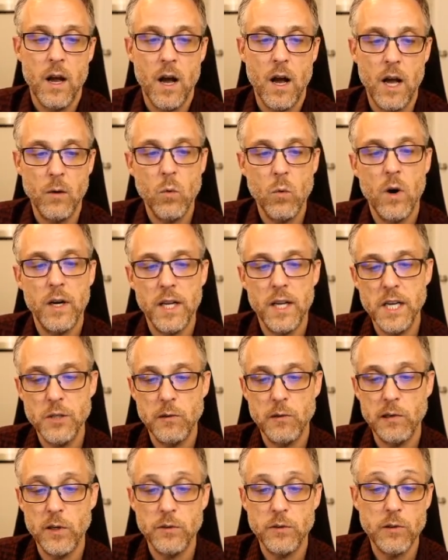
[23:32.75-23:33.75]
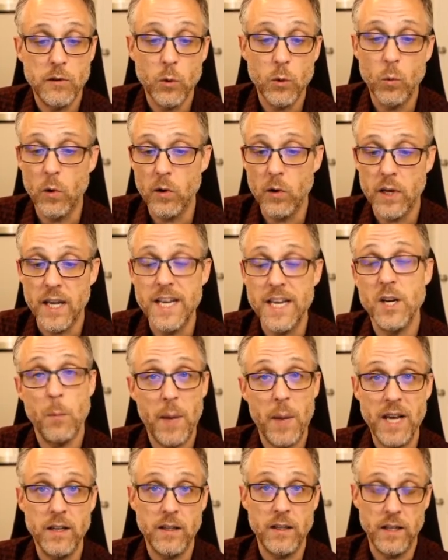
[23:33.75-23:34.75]
I want each reducer to work
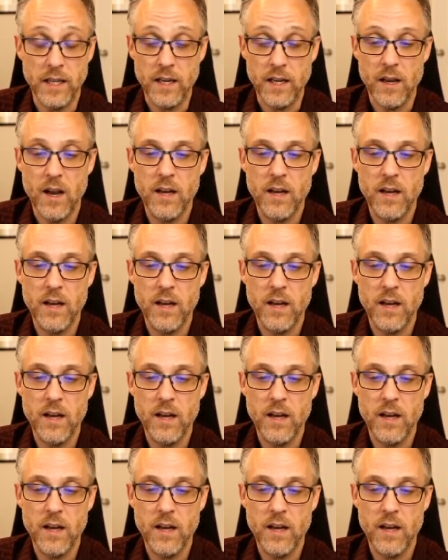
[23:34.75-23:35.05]
independently.